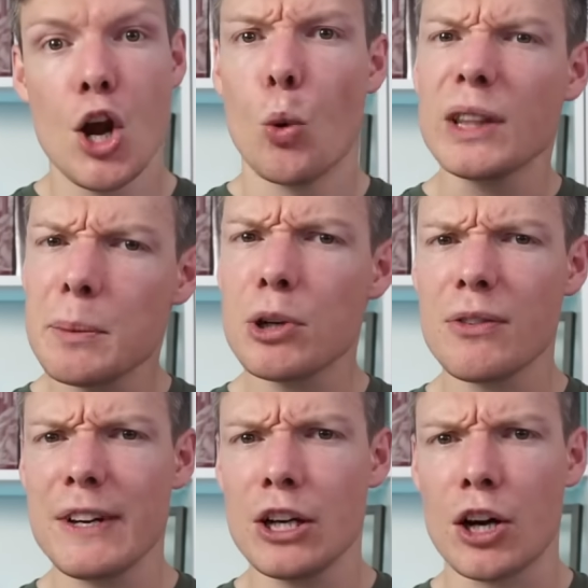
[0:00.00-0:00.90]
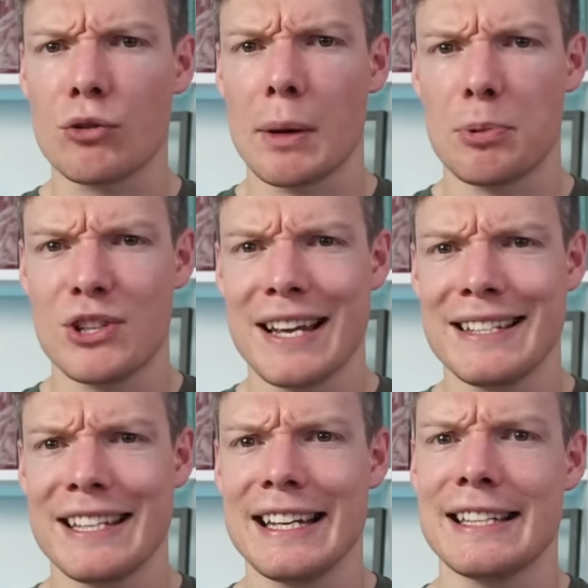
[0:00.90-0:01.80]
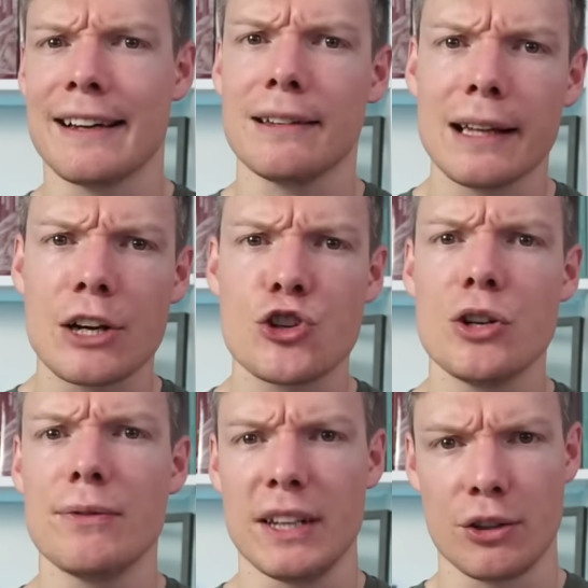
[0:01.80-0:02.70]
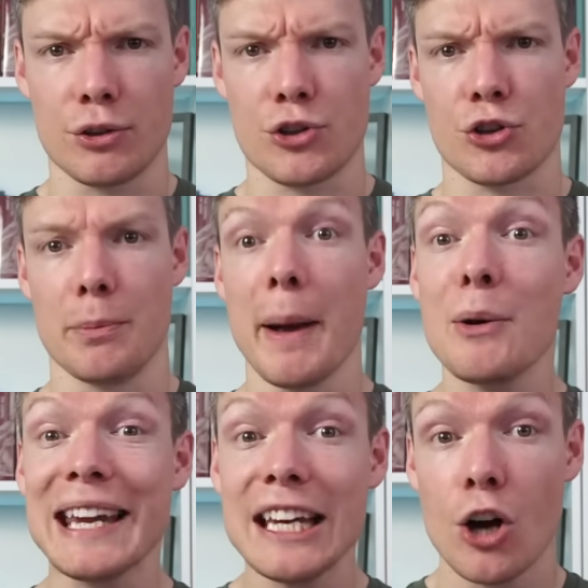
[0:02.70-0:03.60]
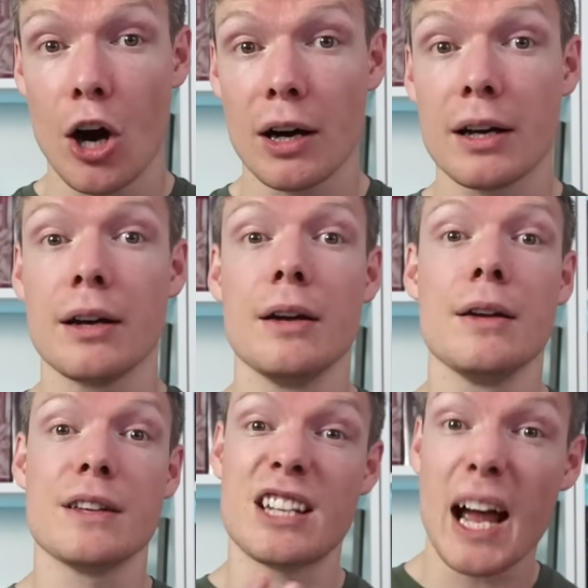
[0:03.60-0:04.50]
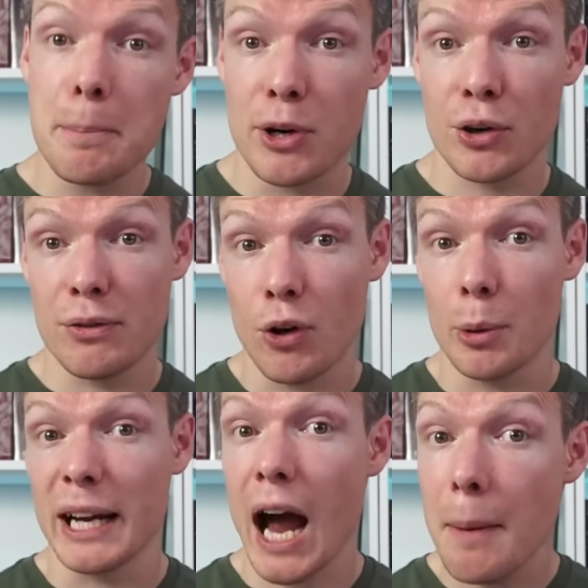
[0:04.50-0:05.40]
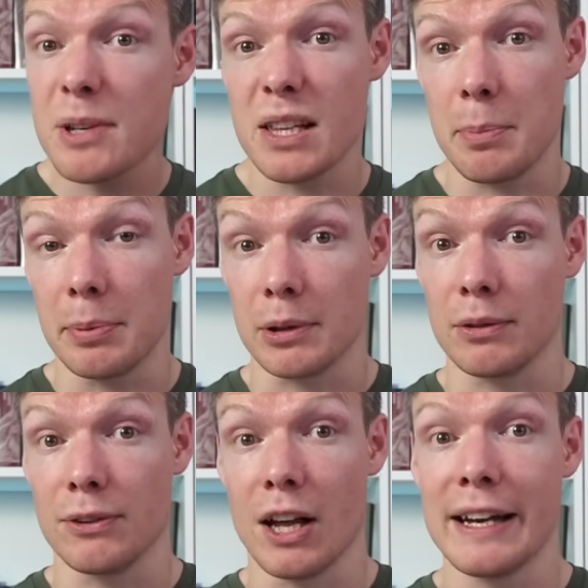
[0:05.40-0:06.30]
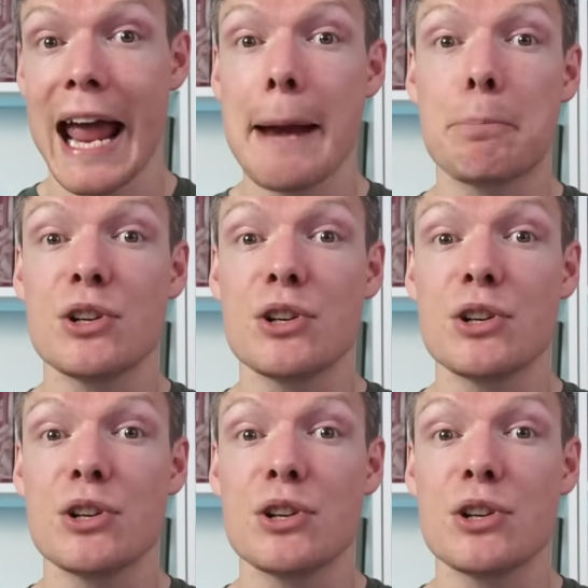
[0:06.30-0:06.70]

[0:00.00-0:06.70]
What the Book of Enoch represents is a collection of literature about Enoch, the time period following up to the biblical flood, and